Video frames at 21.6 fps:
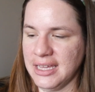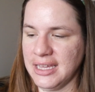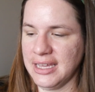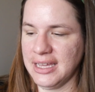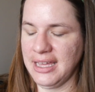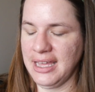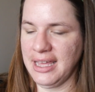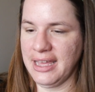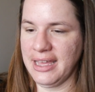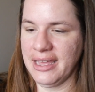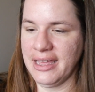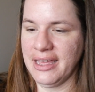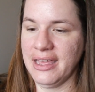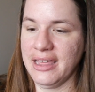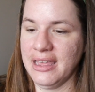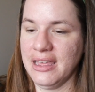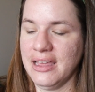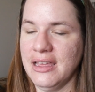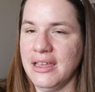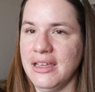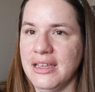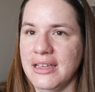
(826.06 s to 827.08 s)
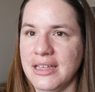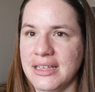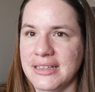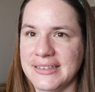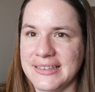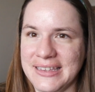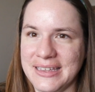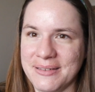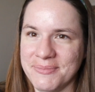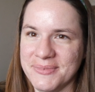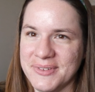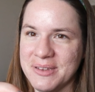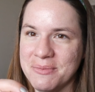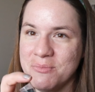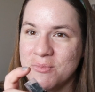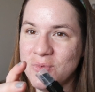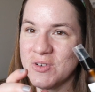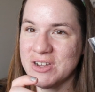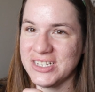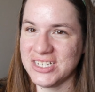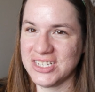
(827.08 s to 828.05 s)
I skip to
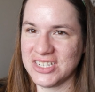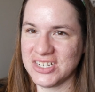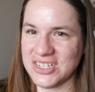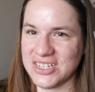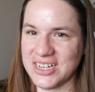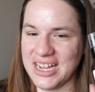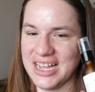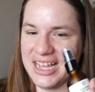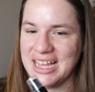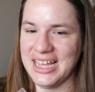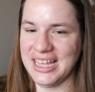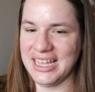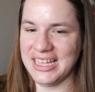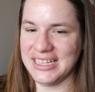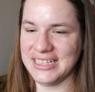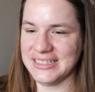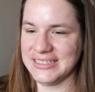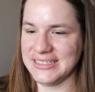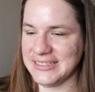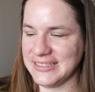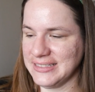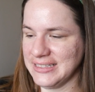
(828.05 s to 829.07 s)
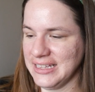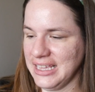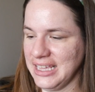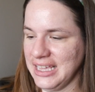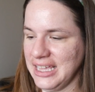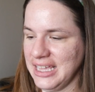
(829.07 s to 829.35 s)
moisturize,